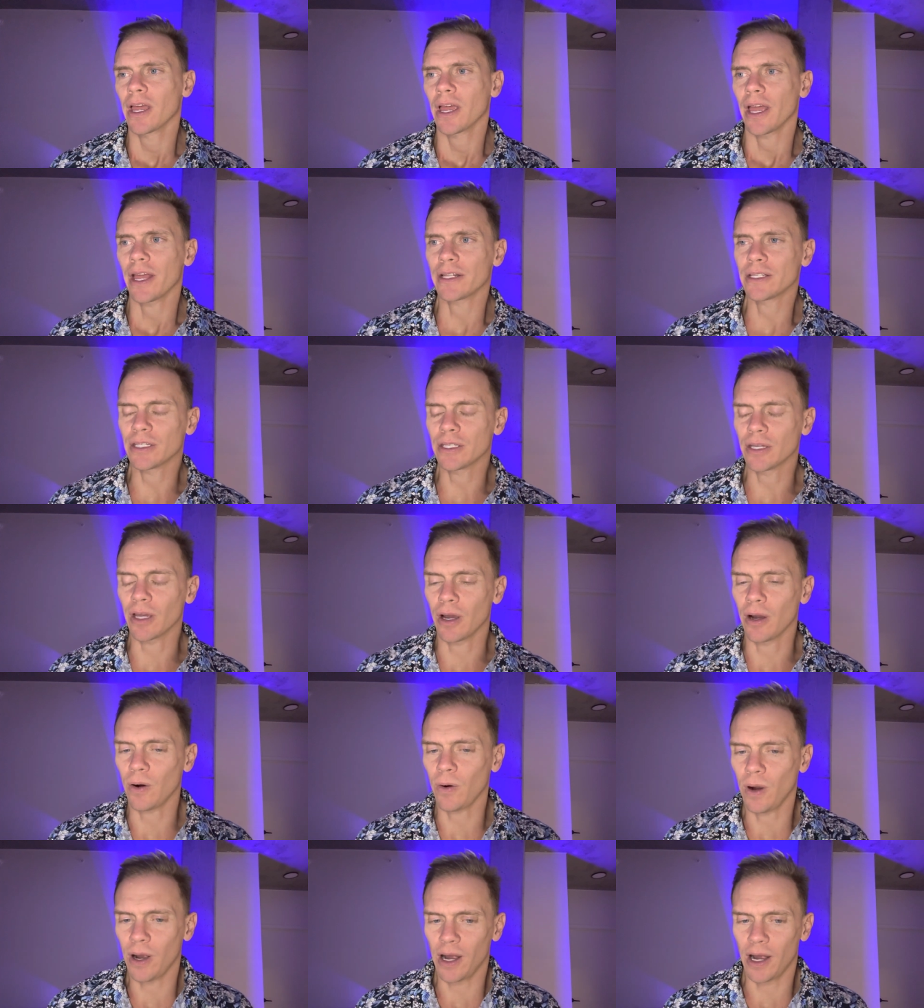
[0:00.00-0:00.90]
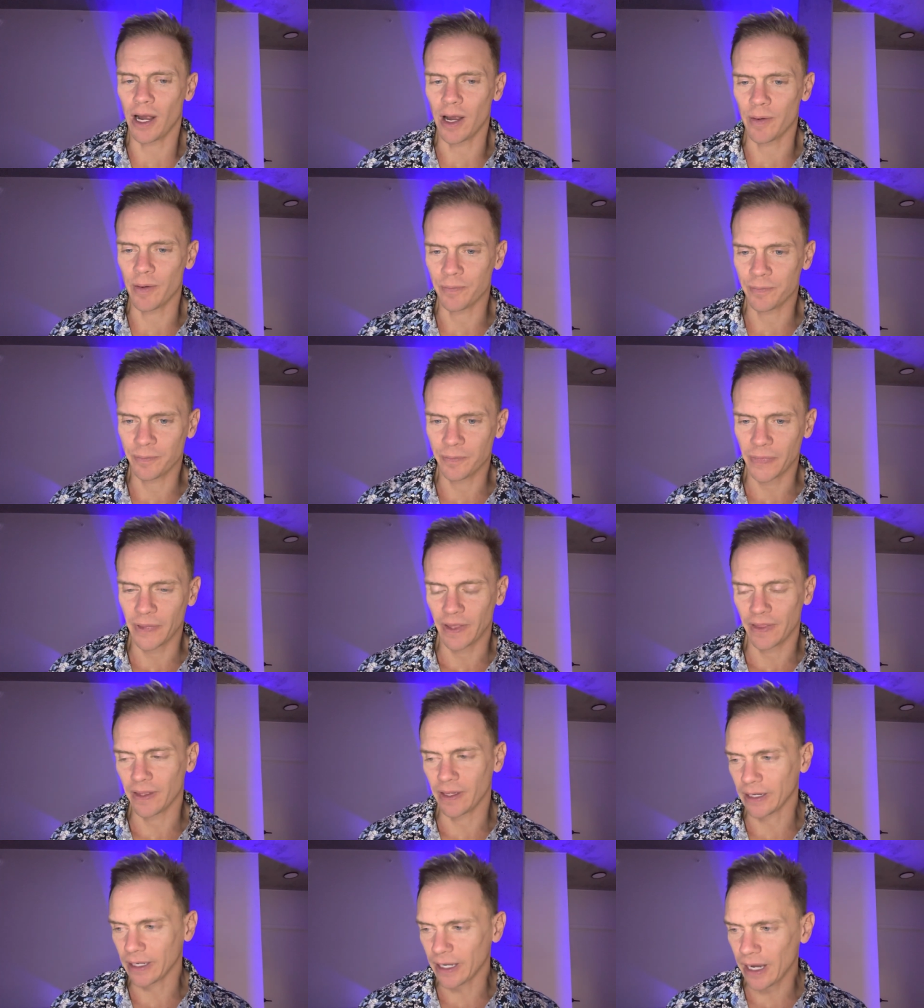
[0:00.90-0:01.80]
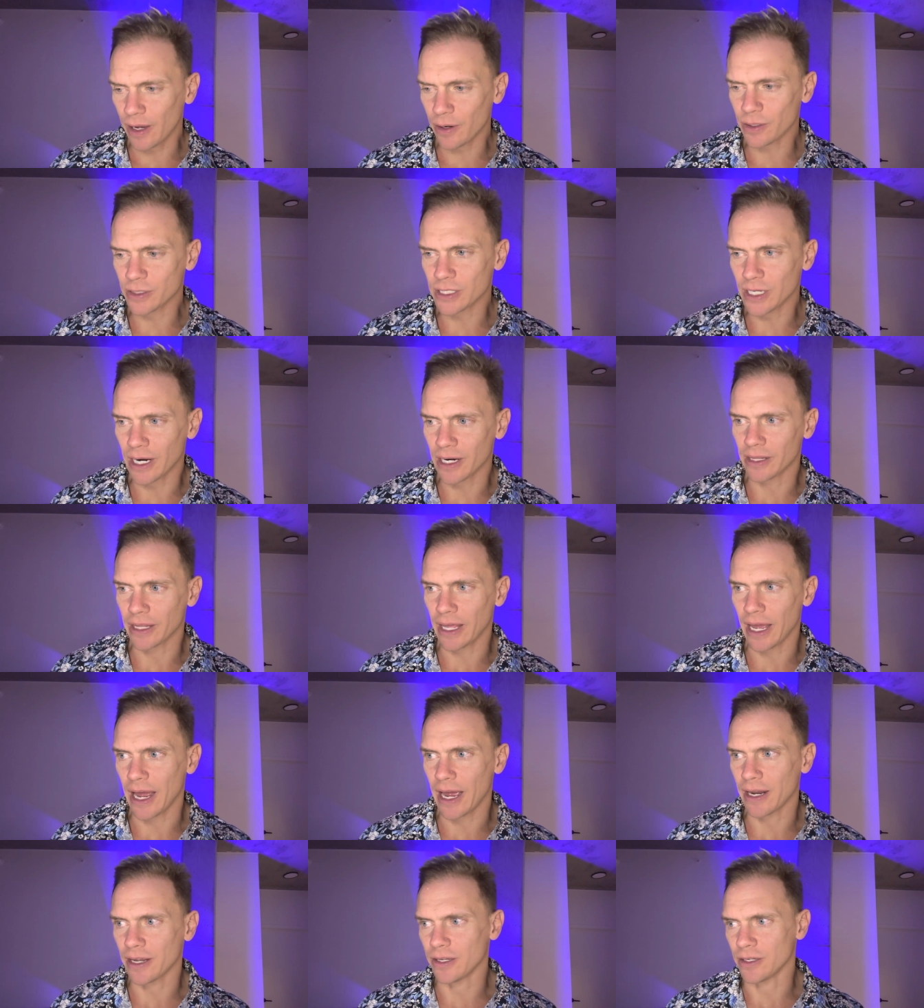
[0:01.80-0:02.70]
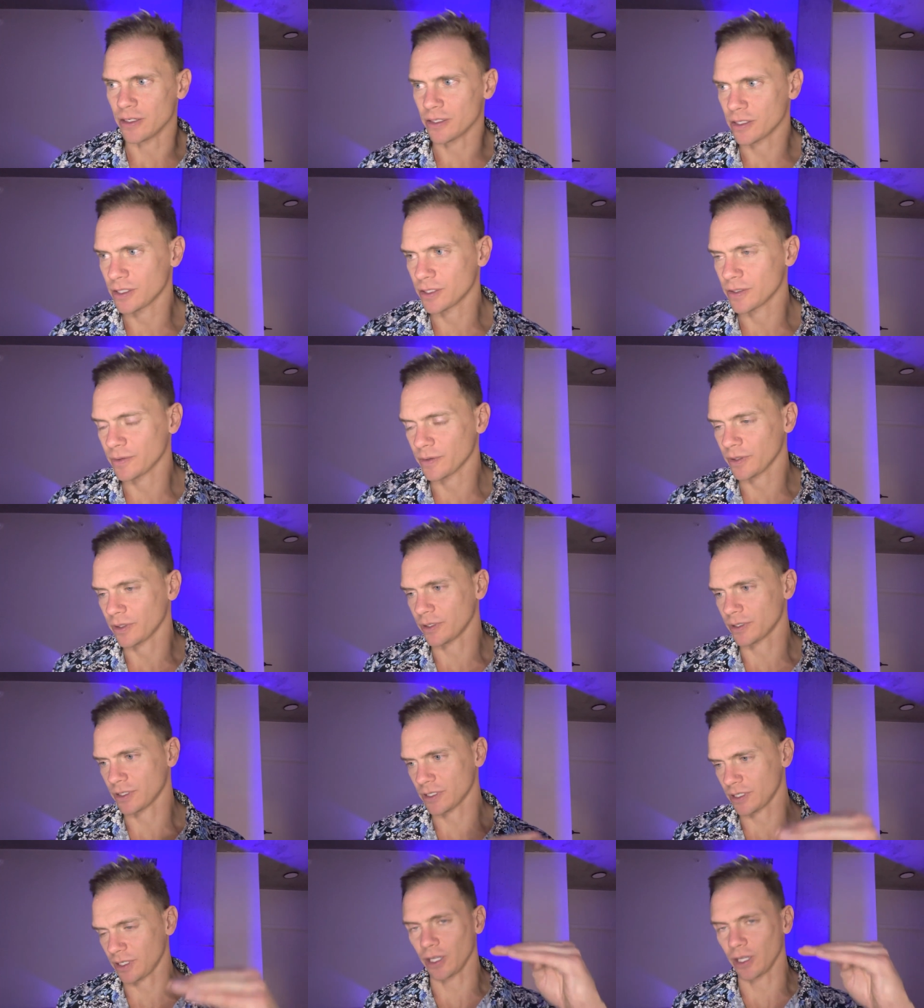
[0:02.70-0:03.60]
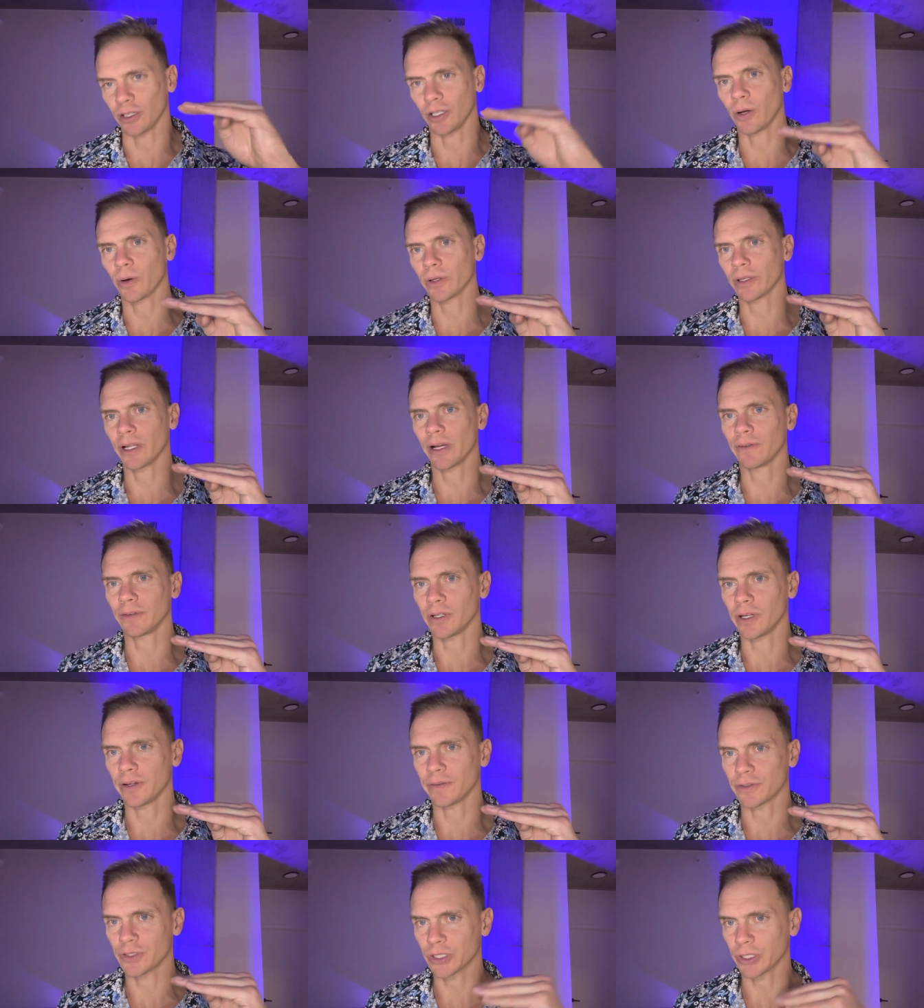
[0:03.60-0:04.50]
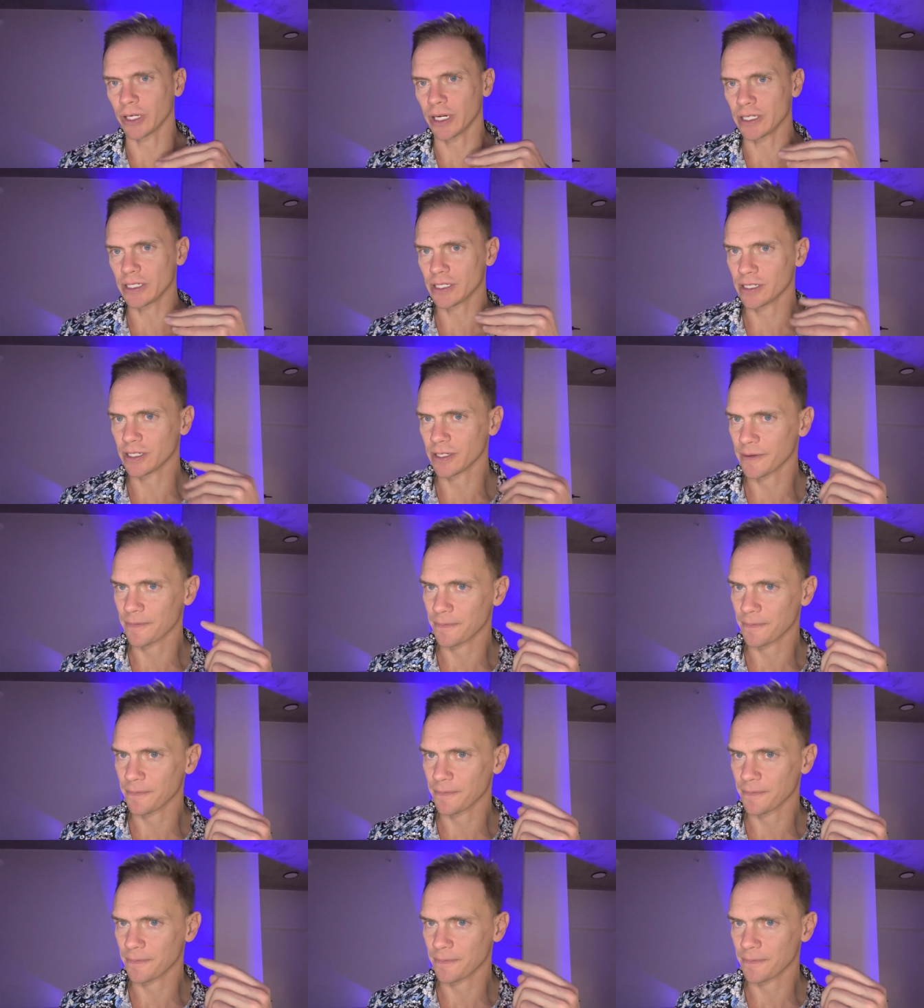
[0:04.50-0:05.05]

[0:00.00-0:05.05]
and so um, the counter side of that is there's a lower level of trust.